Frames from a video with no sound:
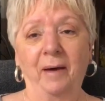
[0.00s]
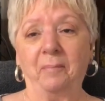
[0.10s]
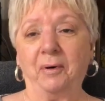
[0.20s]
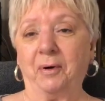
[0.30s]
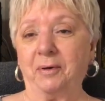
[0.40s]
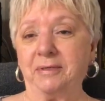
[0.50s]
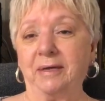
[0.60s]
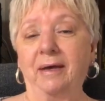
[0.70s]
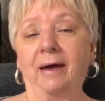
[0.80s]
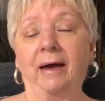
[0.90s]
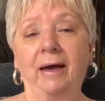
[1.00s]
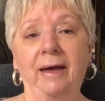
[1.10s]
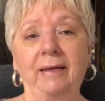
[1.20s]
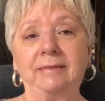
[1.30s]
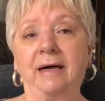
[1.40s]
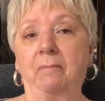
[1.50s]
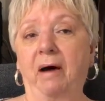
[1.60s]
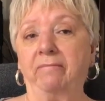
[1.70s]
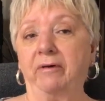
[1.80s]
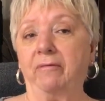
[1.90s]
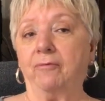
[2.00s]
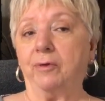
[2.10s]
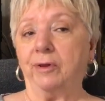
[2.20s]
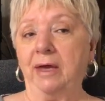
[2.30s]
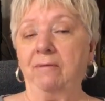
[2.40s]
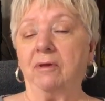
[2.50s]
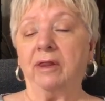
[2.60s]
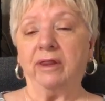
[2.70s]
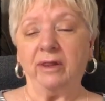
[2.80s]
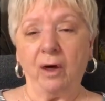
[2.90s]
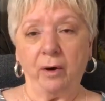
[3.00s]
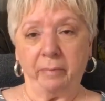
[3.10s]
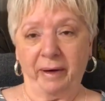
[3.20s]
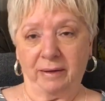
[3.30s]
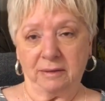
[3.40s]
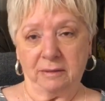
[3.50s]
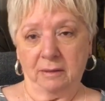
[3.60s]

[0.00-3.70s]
Because anytime I've ever even thought about